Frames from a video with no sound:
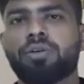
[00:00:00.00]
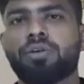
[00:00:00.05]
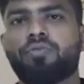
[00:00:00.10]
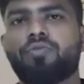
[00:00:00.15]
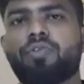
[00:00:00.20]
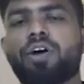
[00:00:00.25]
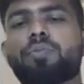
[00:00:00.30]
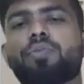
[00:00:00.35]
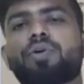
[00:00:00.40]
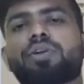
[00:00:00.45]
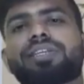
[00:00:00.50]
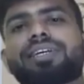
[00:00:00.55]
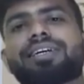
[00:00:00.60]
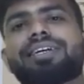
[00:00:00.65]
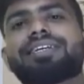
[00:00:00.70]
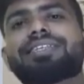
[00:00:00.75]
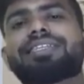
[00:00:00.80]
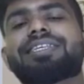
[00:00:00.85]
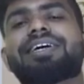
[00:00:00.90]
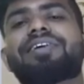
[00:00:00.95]
One more thing
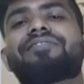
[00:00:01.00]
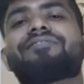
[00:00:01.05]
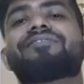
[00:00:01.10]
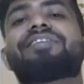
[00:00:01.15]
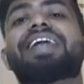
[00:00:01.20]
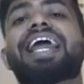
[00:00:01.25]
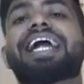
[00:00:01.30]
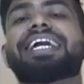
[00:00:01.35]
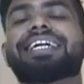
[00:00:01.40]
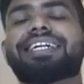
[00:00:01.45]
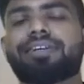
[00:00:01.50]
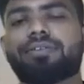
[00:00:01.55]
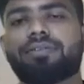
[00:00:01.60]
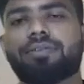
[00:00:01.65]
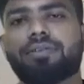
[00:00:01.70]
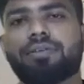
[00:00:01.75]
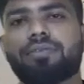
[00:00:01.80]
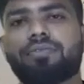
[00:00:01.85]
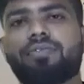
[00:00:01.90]
is flat.